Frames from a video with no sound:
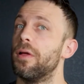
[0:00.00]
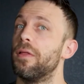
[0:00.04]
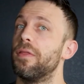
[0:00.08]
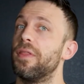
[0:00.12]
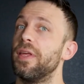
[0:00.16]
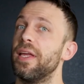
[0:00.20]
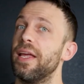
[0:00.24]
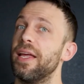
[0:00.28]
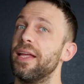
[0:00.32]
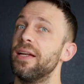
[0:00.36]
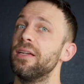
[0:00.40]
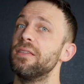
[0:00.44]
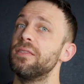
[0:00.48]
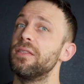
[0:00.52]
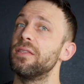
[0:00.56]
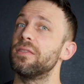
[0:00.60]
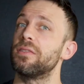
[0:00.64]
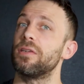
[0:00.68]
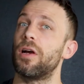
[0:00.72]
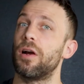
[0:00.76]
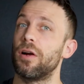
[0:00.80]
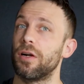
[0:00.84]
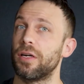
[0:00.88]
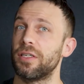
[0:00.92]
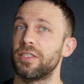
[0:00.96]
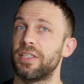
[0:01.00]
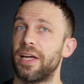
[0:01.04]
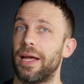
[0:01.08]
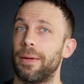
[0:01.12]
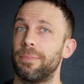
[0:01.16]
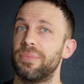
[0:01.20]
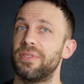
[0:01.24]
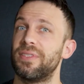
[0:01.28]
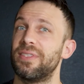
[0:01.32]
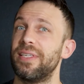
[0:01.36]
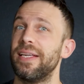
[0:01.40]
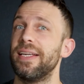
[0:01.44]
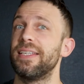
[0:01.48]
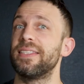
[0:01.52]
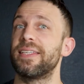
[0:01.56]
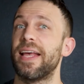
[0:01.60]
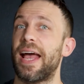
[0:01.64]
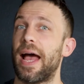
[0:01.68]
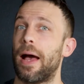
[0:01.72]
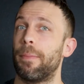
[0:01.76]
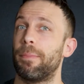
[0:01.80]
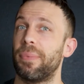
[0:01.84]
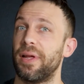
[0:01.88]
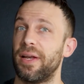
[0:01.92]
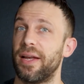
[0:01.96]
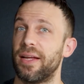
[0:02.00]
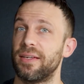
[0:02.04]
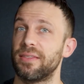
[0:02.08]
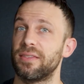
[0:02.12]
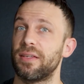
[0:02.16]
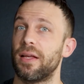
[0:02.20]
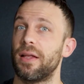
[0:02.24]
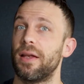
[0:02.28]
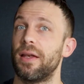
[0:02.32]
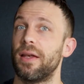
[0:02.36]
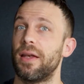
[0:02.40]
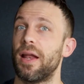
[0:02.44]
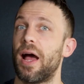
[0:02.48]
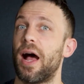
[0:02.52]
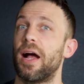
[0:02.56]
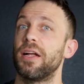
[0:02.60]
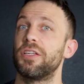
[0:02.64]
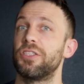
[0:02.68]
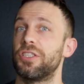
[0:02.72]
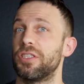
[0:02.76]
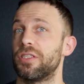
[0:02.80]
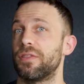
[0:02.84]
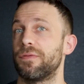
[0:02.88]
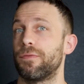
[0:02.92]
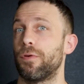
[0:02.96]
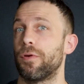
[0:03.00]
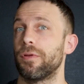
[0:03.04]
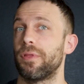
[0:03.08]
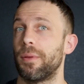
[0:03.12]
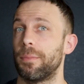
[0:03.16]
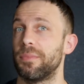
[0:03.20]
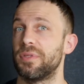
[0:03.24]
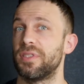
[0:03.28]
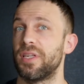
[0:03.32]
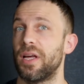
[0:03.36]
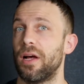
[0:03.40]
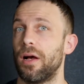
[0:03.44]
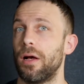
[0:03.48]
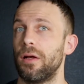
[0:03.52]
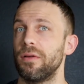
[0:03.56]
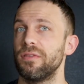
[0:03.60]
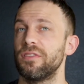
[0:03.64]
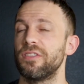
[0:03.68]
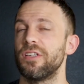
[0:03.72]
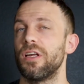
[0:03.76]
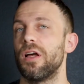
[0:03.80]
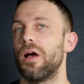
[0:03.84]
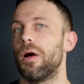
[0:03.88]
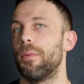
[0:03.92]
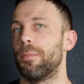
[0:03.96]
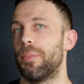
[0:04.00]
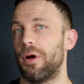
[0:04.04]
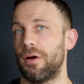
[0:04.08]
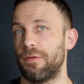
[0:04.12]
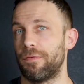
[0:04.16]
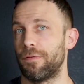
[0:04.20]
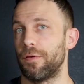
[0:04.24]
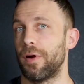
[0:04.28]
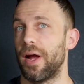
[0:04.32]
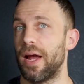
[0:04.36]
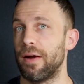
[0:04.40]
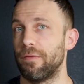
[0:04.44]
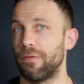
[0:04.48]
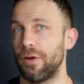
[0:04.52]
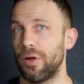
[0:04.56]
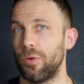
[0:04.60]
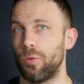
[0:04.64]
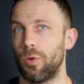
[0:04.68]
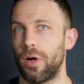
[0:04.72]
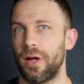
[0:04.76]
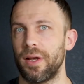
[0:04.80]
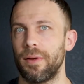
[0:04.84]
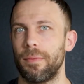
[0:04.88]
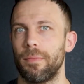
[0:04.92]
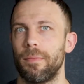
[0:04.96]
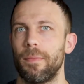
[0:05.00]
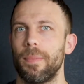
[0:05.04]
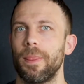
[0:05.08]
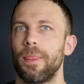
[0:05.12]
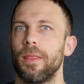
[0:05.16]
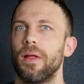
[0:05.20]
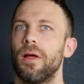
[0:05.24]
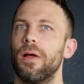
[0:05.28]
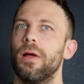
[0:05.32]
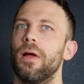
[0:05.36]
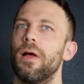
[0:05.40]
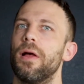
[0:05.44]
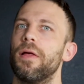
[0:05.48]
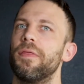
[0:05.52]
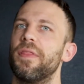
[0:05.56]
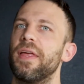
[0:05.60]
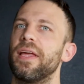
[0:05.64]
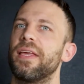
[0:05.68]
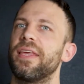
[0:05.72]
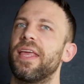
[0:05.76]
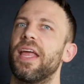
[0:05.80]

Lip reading: The innocence archetype seeks happiness, not just for themselves, but for everyone. They